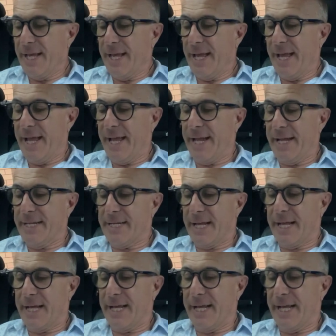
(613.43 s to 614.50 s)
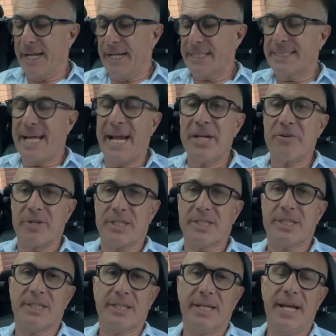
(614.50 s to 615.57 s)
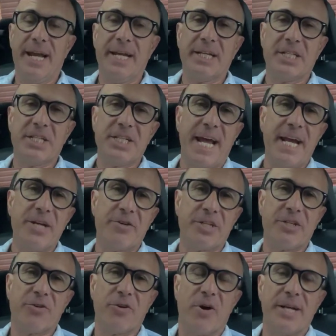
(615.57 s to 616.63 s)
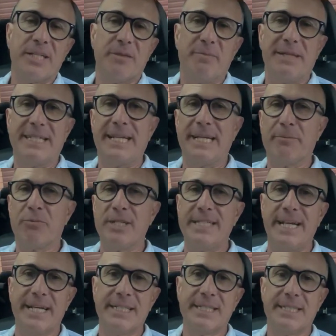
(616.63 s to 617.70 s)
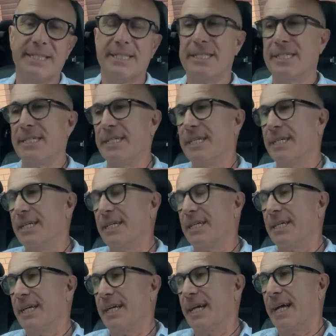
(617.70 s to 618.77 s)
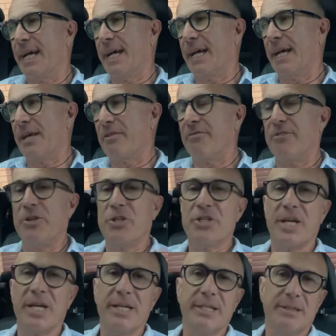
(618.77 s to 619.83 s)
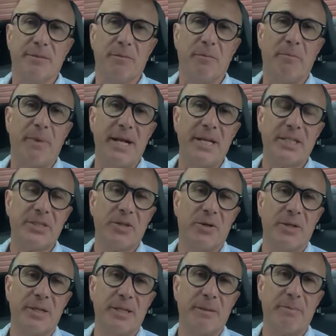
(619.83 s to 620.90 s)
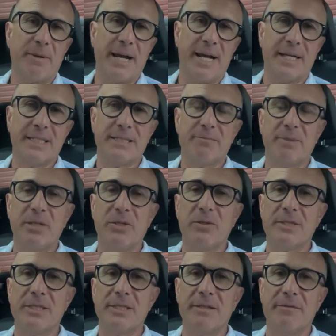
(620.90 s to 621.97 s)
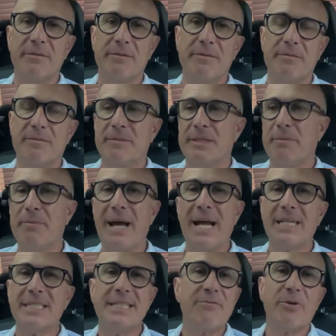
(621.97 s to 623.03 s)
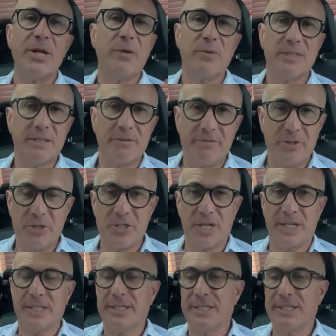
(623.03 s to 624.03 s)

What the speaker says: And it's dangerous, and it's dangerous trying to predict the future based on the past, because the past never equals the future.